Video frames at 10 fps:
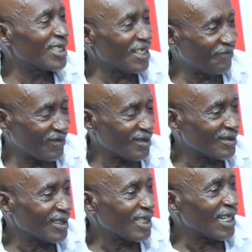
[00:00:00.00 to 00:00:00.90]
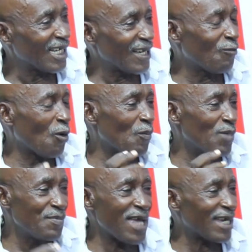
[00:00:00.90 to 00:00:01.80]
Navy. A war
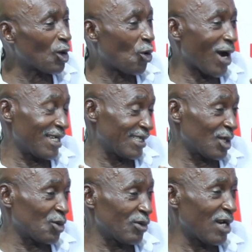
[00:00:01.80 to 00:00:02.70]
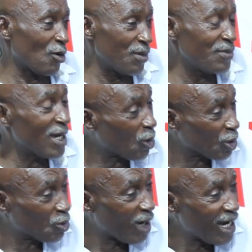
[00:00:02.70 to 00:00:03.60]
baby aye quiet, she soldier, or baby a
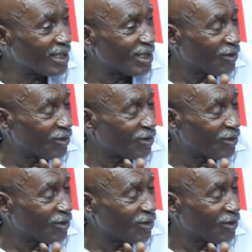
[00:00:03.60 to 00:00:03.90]
coswa,